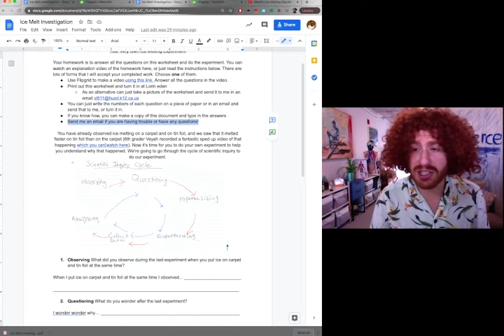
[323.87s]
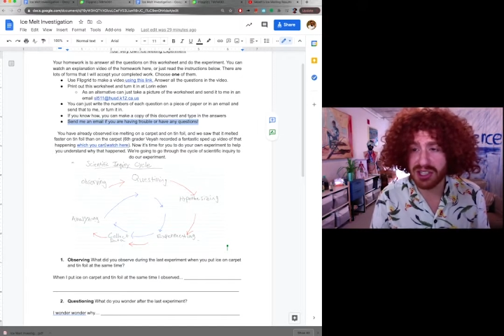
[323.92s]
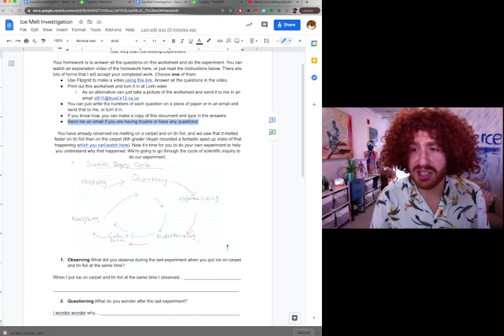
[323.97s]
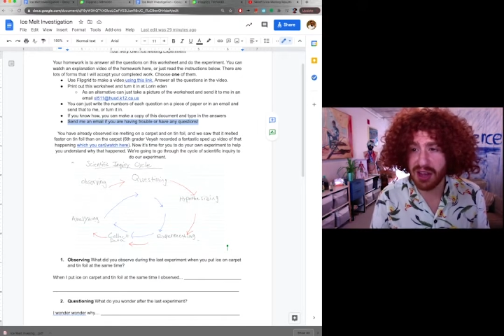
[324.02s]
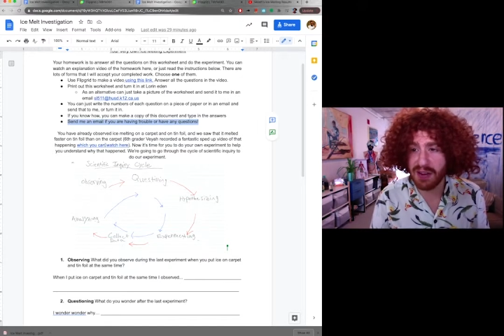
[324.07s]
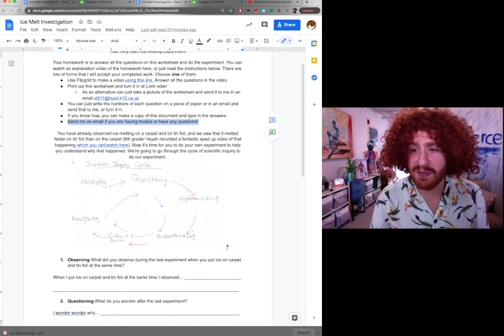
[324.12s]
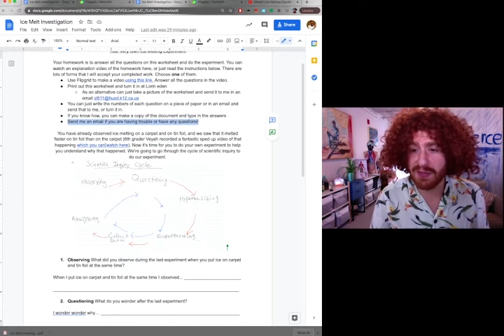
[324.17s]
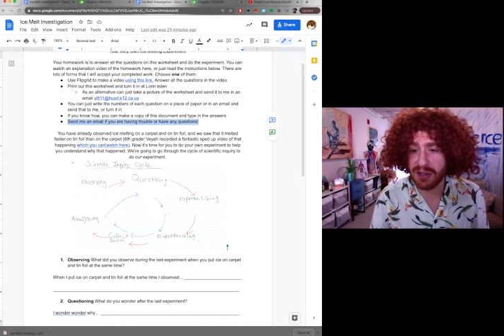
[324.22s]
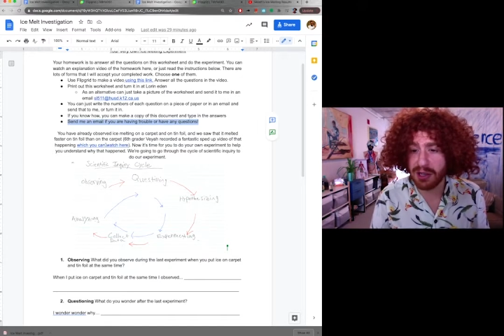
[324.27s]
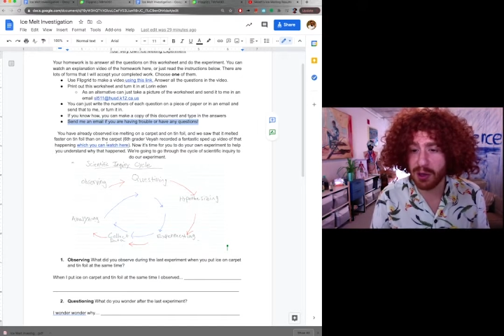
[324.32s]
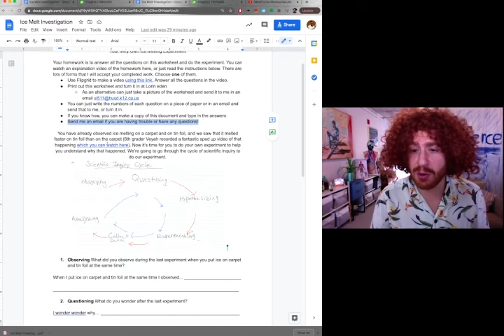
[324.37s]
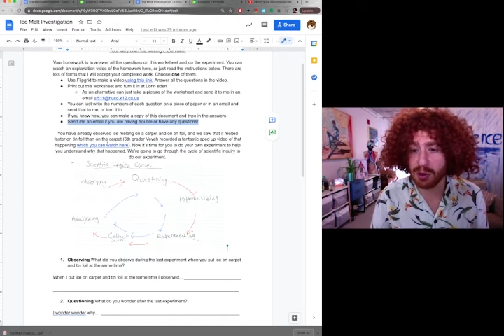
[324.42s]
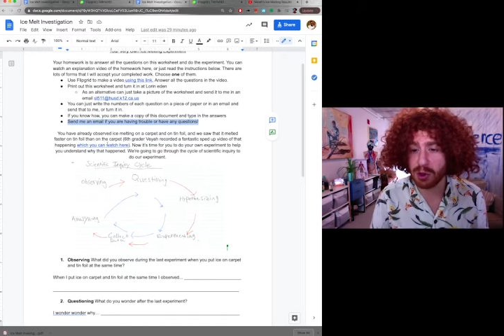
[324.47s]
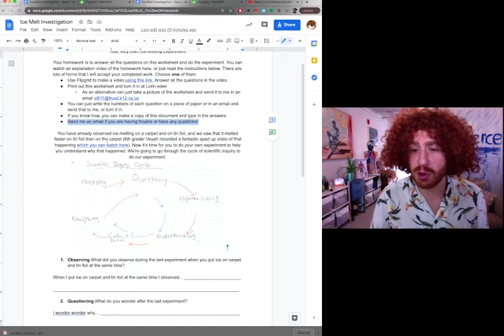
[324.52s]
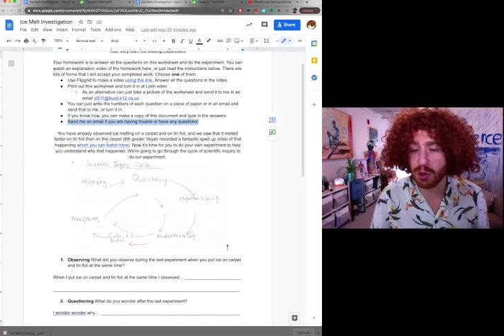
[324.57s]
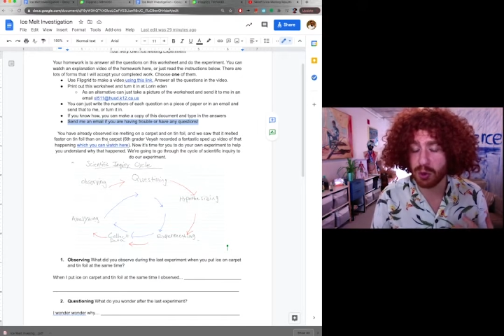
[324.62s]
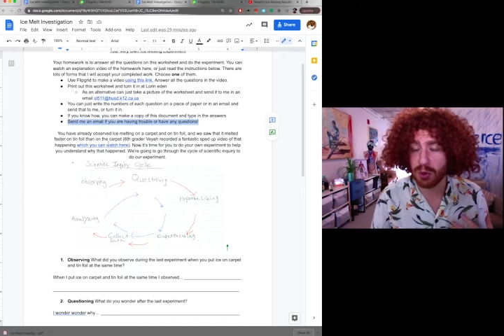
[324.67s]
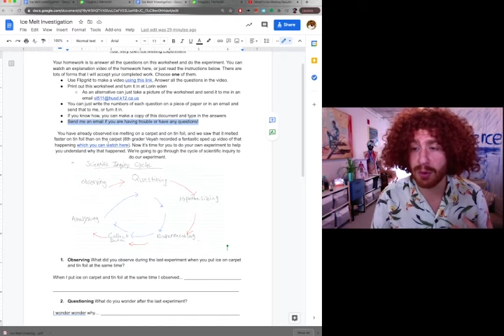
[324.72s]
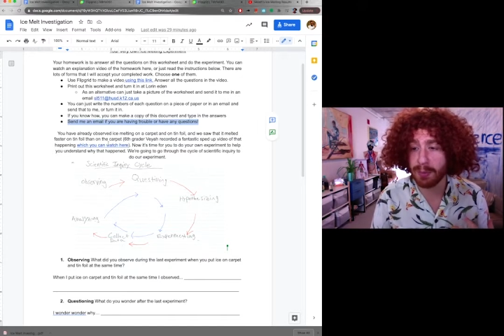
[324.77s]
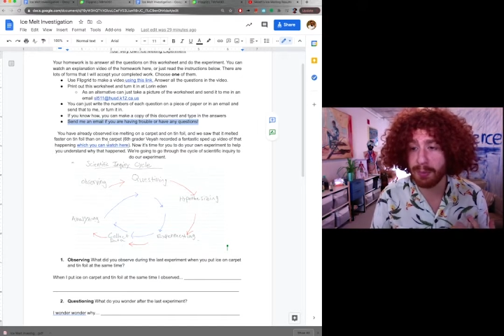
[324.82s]
that video to
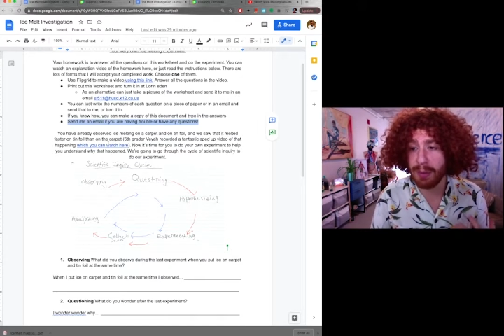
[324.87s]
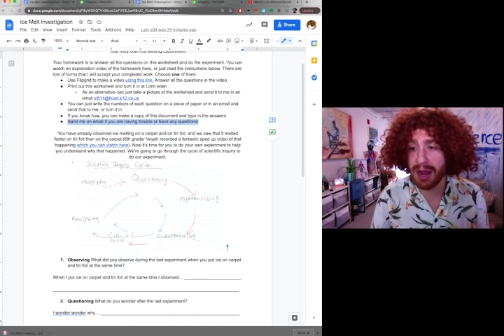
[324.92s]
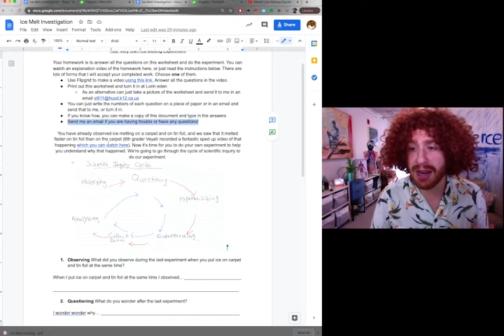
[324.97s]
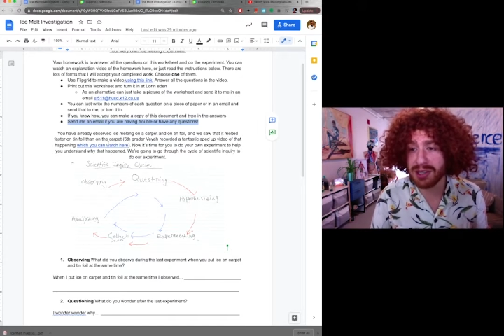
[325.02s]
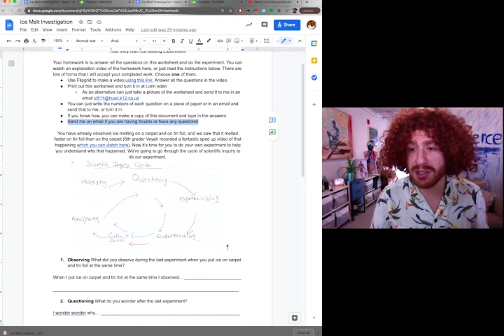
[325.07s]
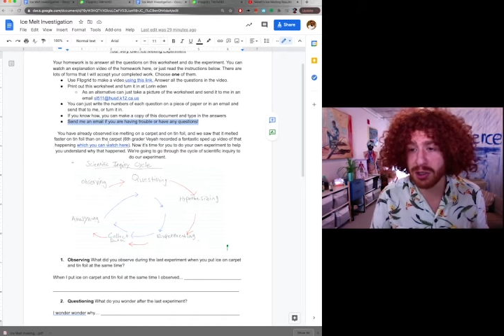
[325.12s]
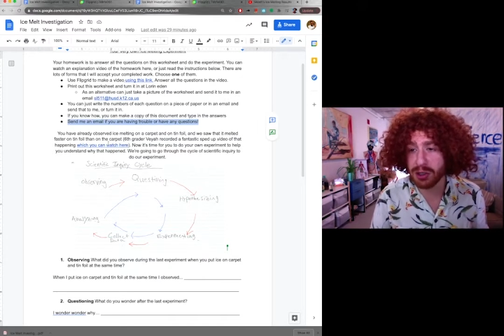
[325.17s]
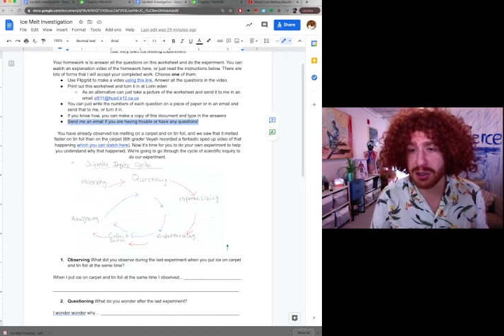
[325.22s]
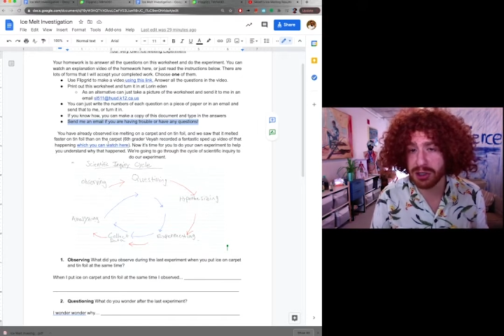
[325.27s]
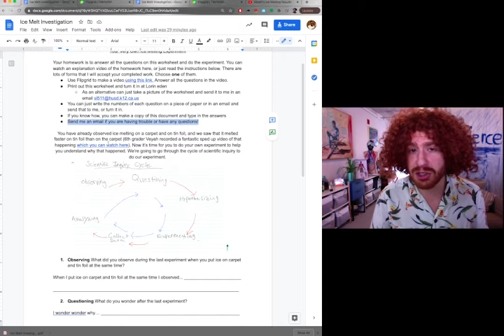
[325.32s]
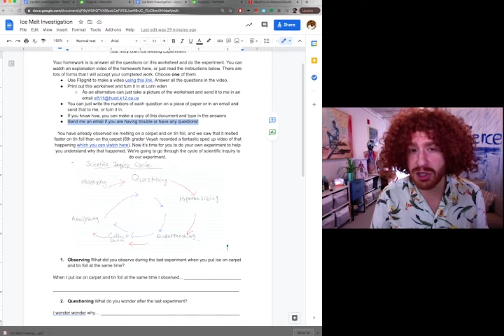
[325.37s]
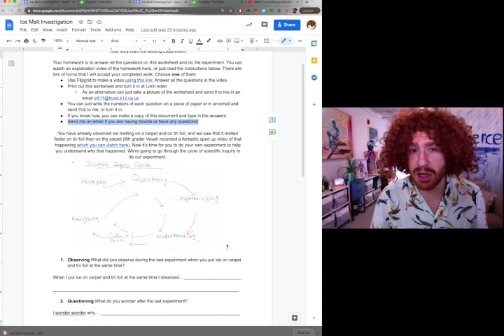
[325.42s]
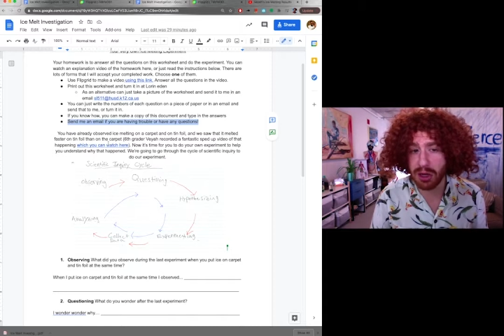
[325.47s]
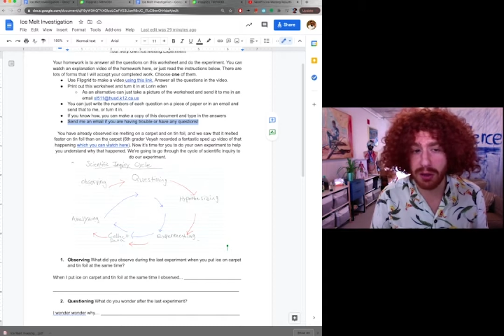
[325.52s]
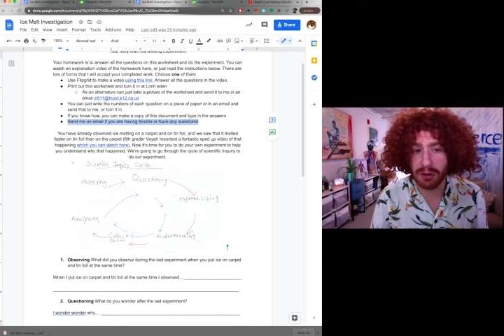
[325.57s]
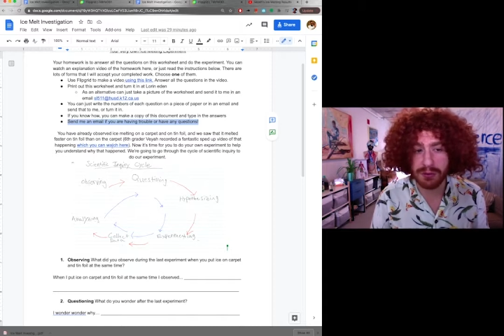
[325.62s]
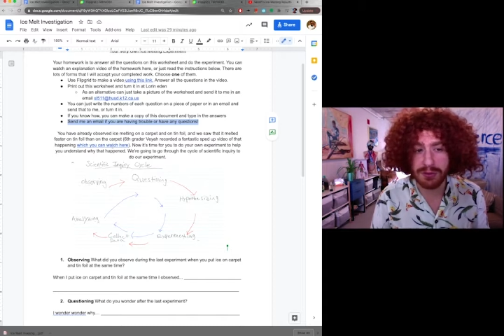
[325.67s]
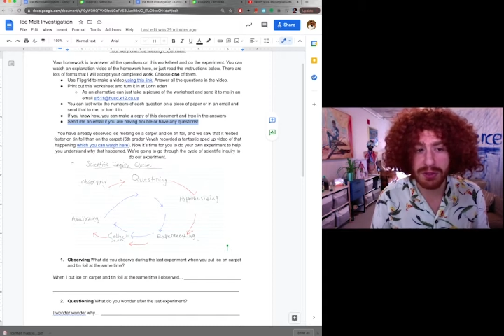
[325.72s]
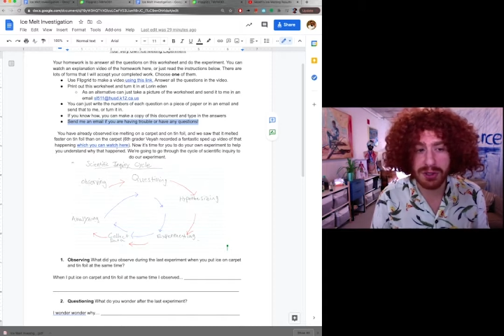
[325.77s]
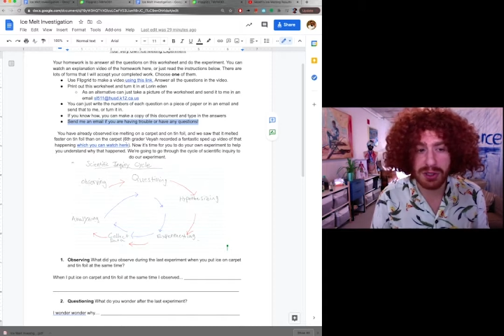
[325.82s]
remind
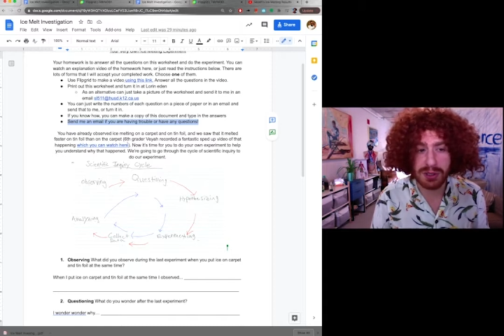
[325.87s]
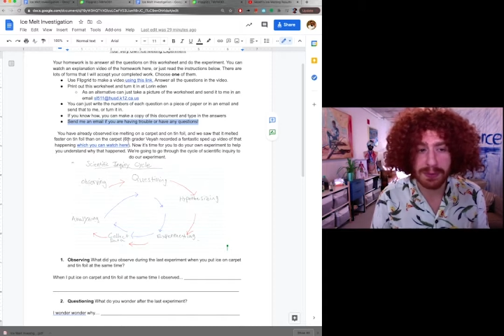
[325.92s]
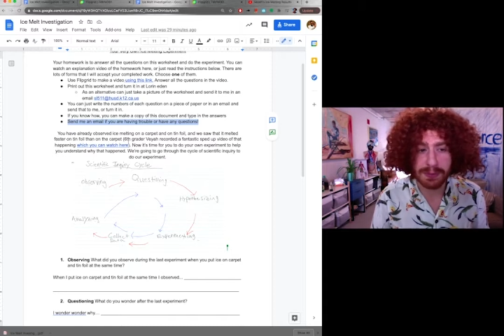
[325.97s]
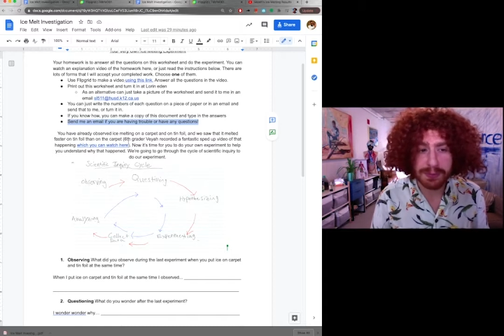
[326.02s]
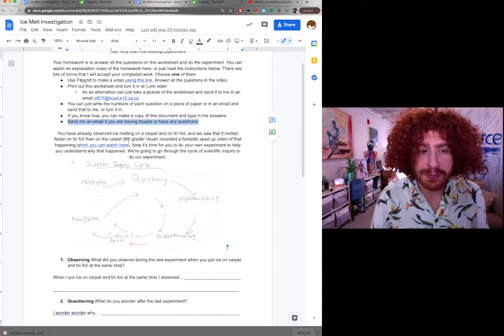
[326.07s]
ourselves